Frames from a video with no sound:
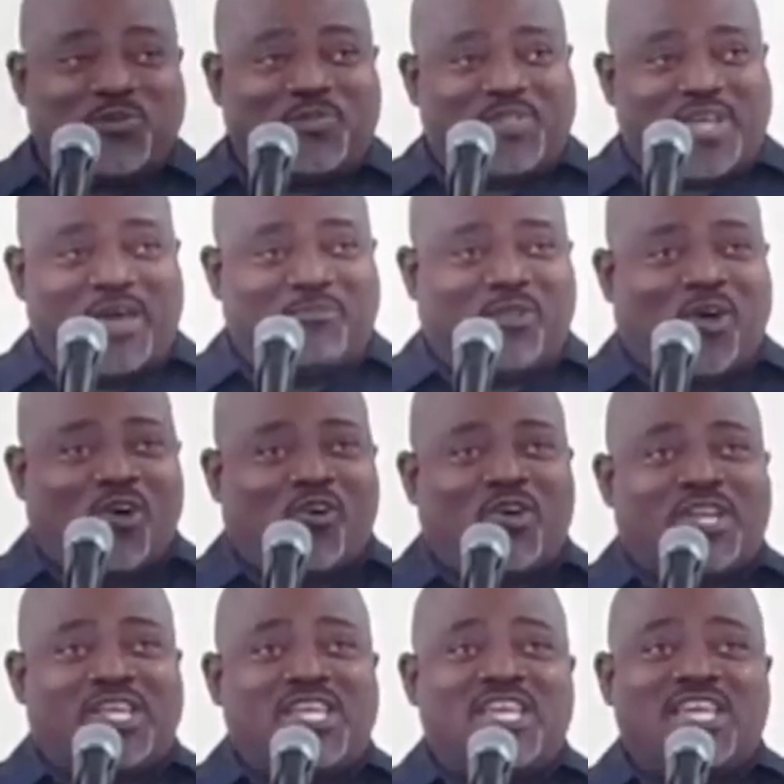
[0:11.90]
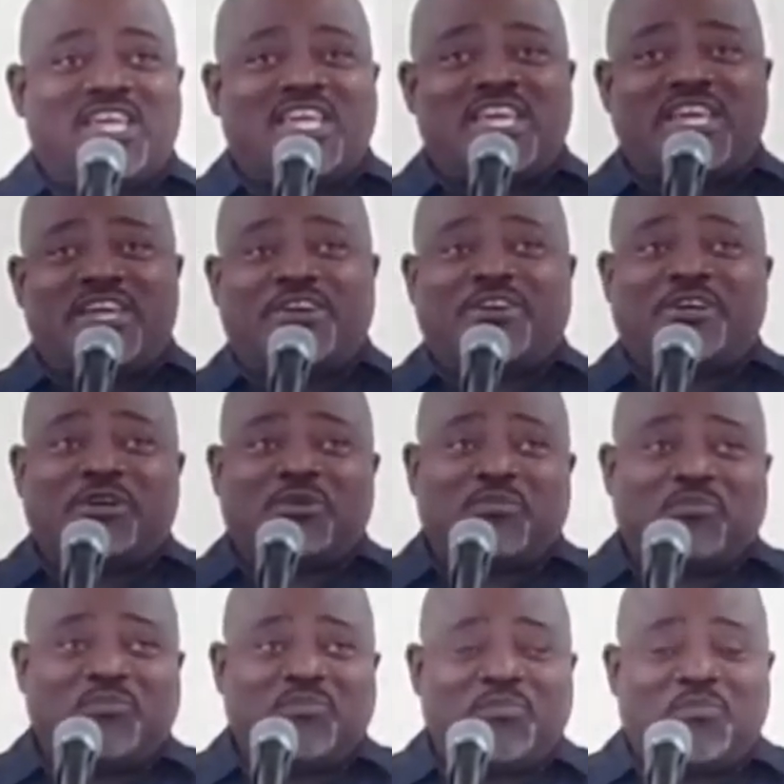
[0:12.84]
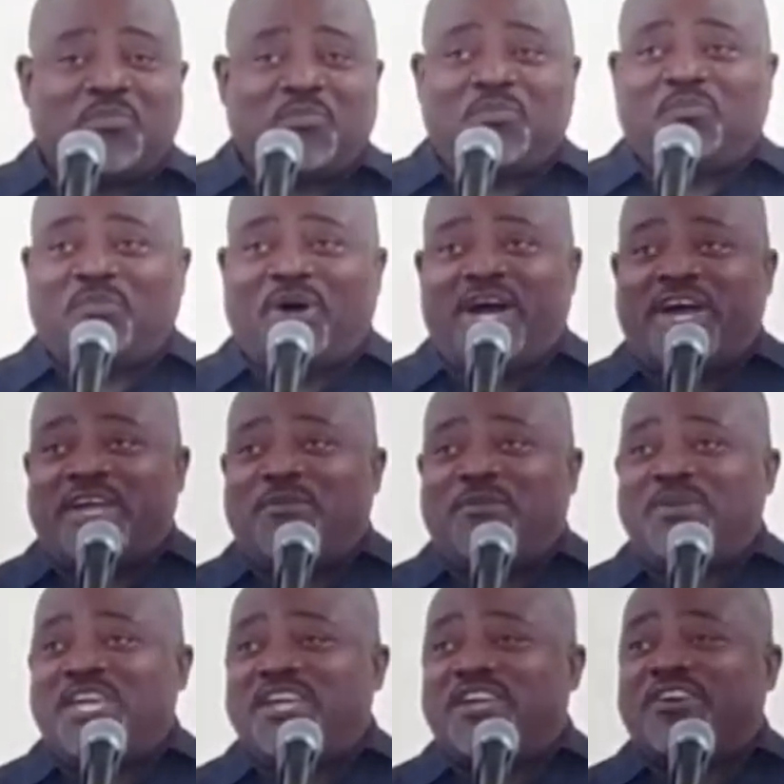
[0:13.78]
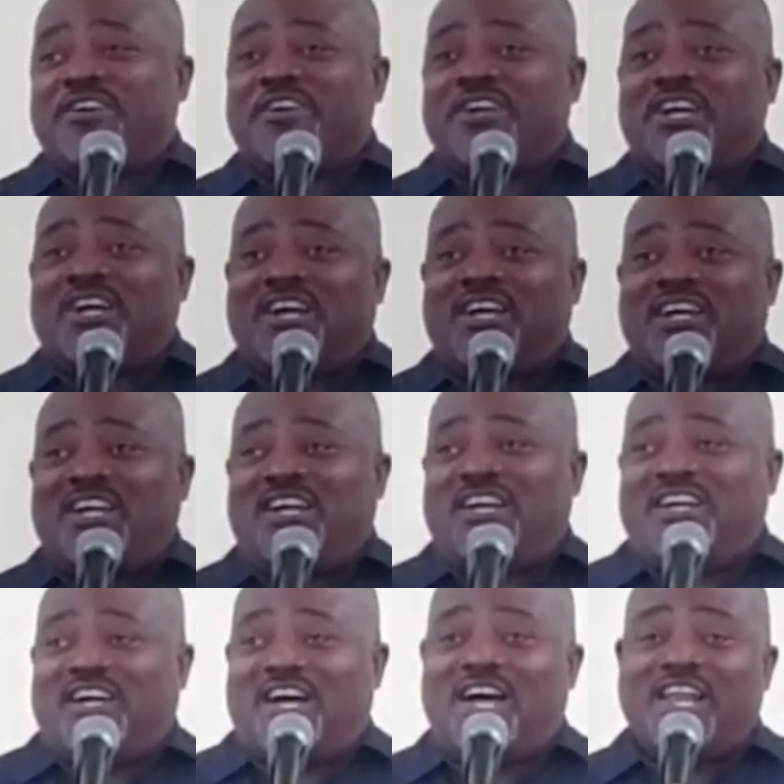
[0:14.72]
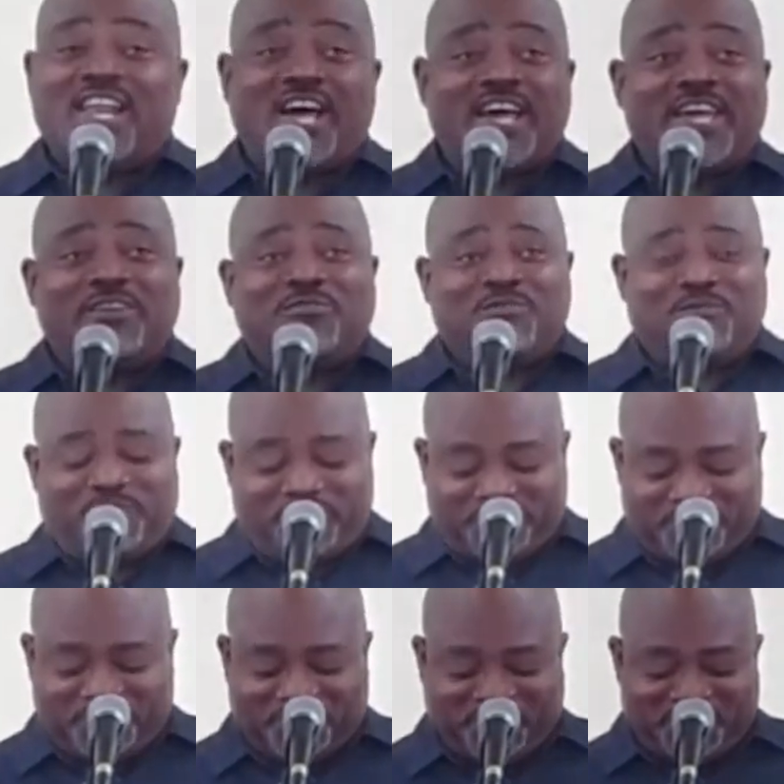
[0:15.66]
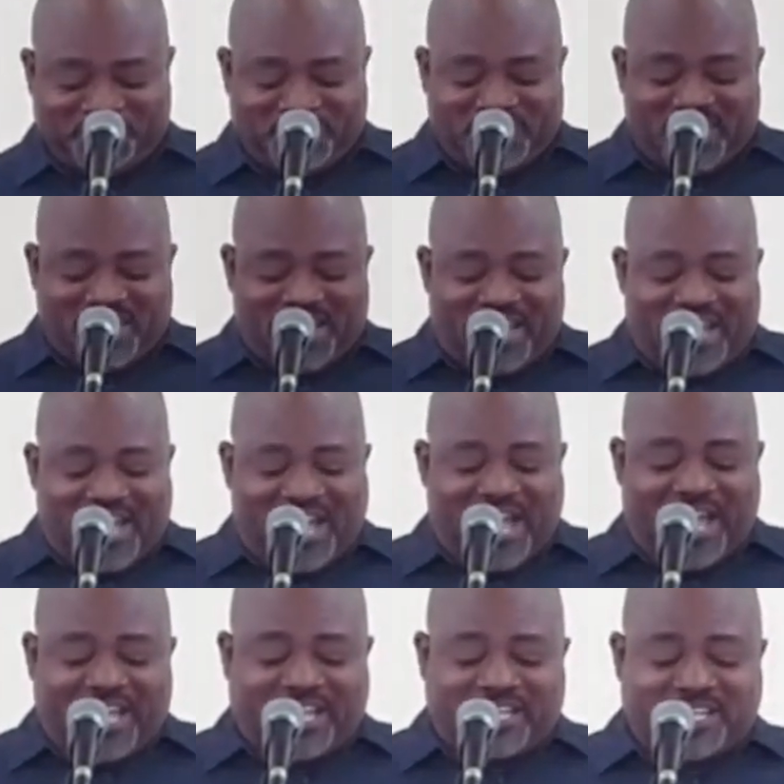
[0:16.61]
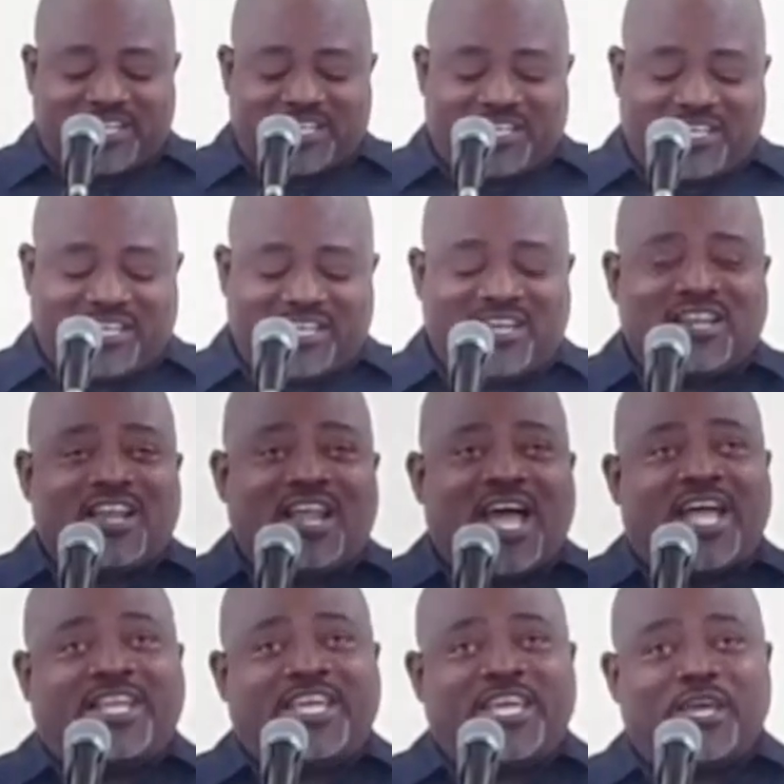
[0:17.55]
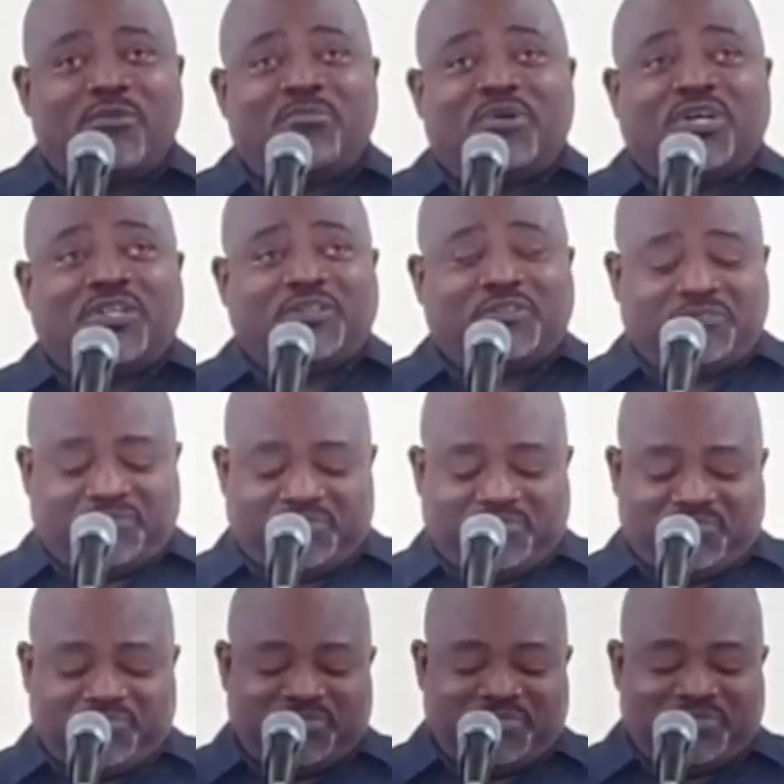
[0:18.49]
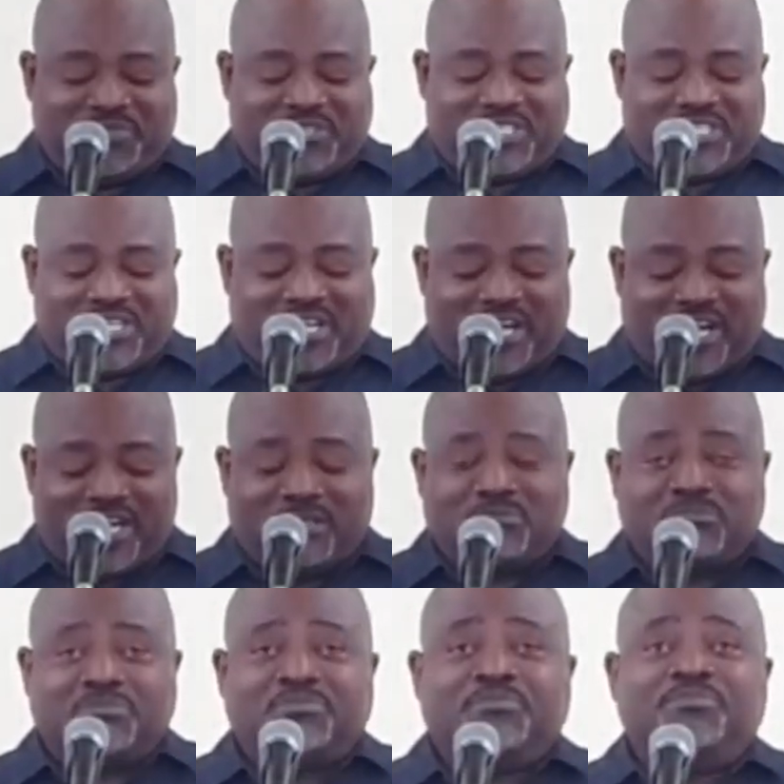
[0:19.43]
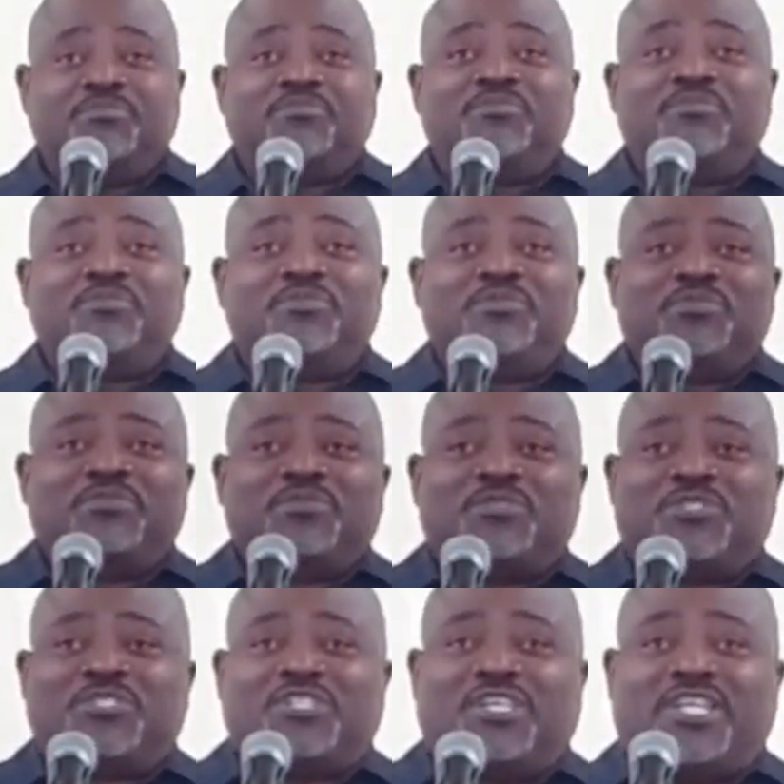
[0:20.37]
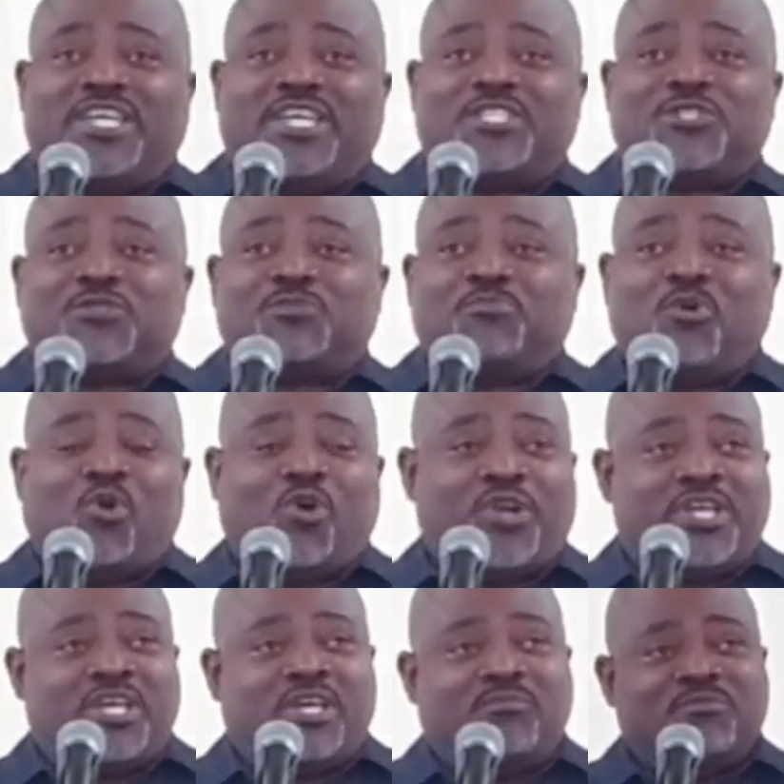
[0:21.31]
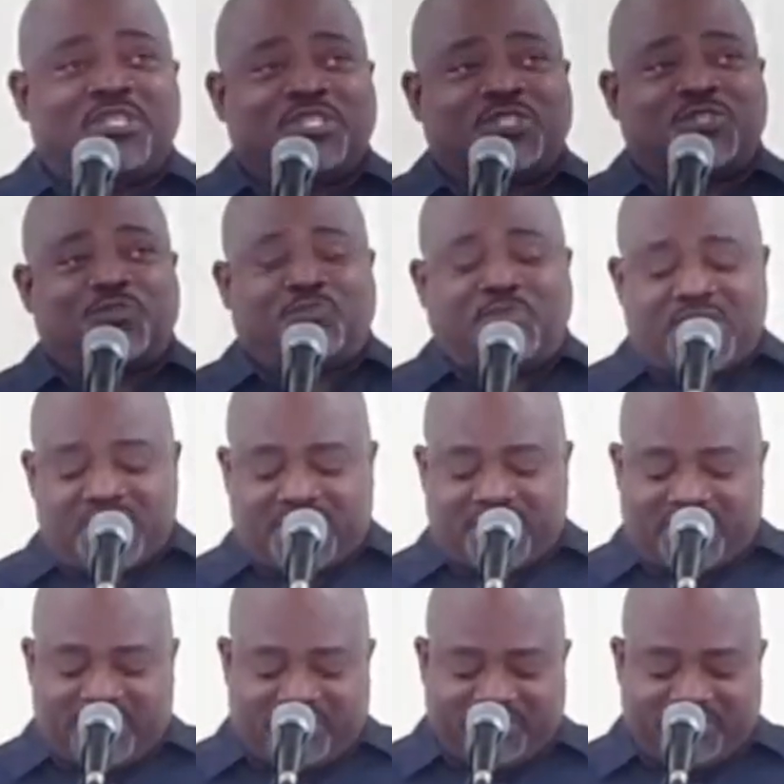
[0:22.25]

that I'm not only here, but I am here alive and, and able to come to this podium to speak